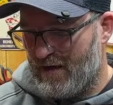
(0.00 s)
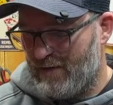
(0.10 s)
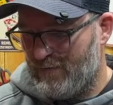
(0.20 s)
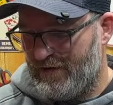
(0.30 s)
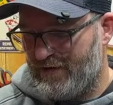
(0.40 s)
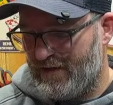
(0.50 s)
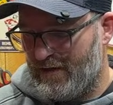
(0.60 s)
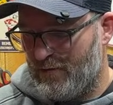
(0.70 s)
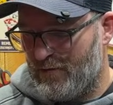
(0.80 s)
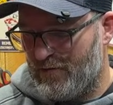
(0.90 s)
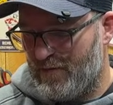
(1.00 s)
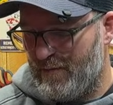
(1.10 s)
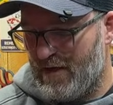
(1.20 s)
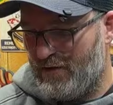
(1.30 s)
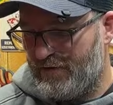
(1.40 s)
I recently ordered the
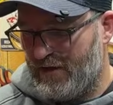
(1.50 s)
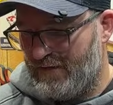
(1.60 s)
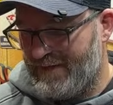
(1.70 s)
Mellow Tough